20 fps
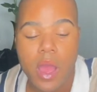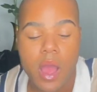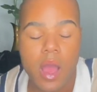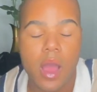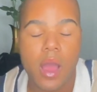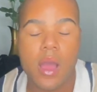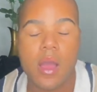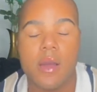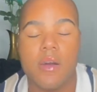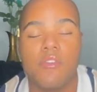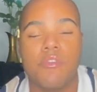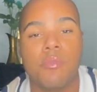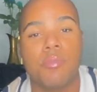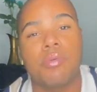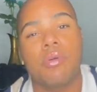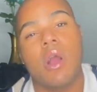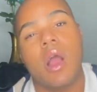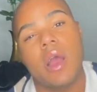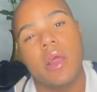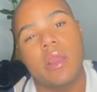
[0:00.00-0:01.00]
of
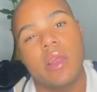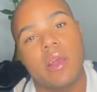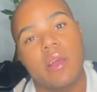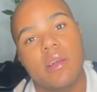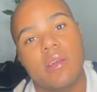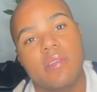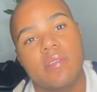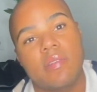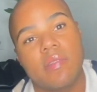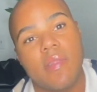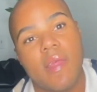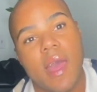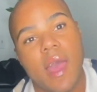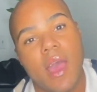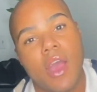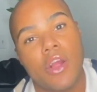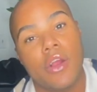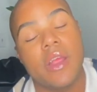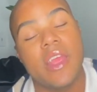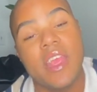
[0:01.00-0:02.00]
products
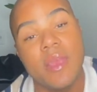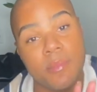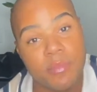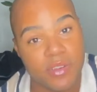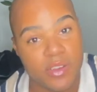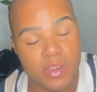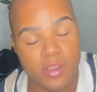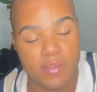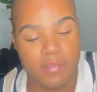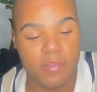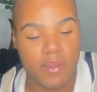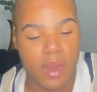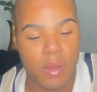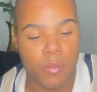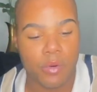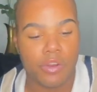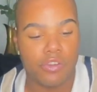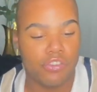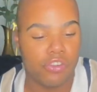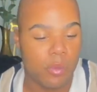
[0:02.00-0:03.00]
that are empties that I
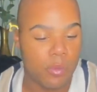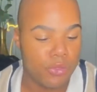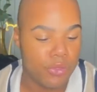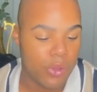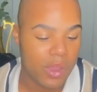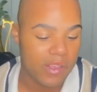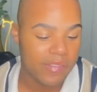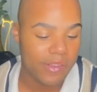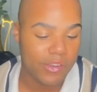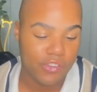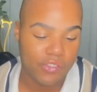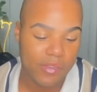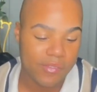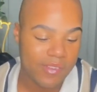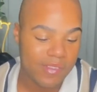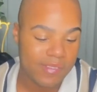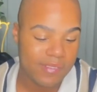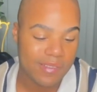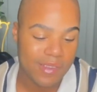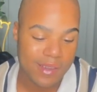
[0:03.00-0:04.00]
want to share with you guys. I just have
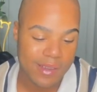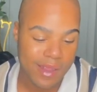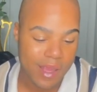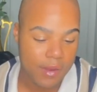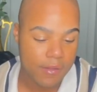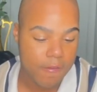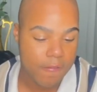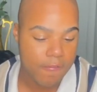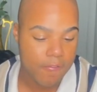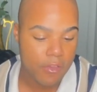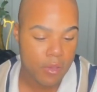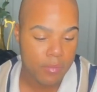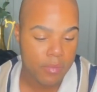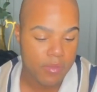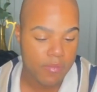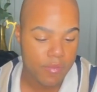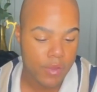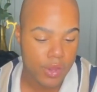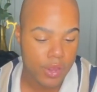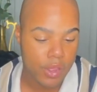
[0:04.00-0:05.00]
to sit down and film
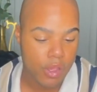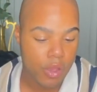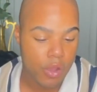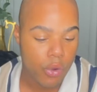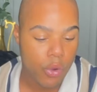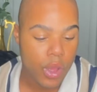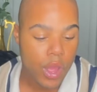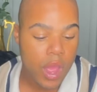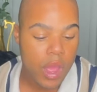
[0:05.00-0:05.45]
the video.